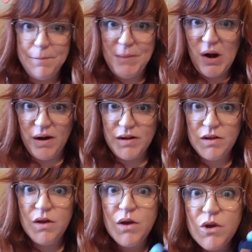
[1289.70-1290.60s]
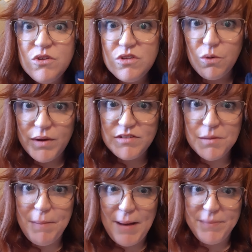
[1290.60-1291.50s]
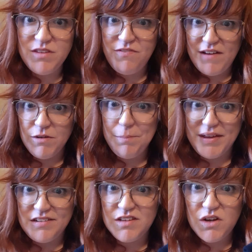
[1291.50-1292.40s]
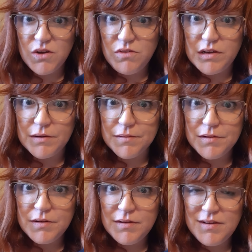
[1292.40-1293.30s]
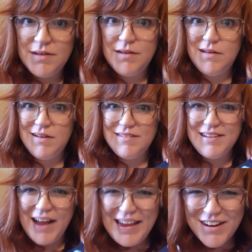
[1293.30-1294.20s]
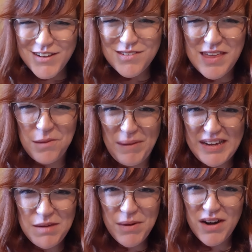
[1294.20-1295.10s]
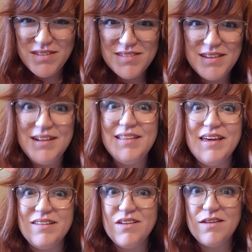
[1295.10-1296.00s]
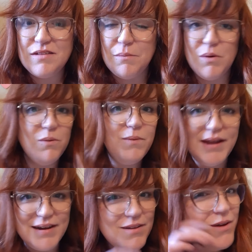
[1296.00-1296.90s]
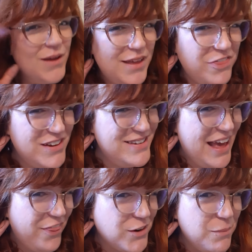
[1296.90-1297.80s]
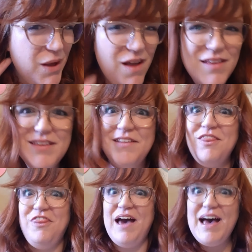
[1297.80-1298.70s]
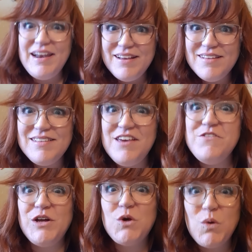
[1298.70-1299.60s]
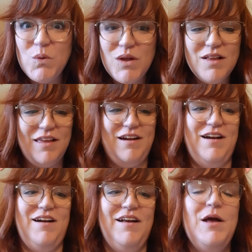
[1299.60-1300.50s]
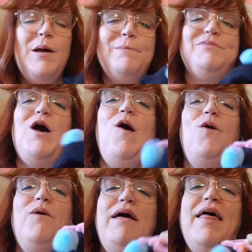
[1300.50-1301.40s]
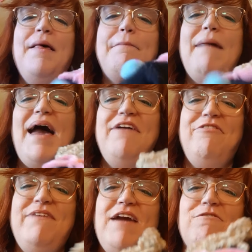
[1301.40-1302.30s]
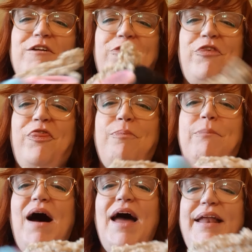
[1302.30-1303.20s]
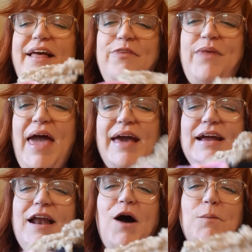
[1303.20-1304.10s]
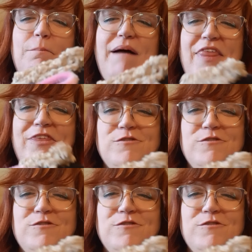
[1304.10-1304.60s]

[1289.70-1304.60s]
the park. So where's your puppet's favorite place to go to? Did I hear you say the monkey bars? That's awesome. Wait, the tetherball? That is even cooler. Oh, my favorite spot is hanging out by the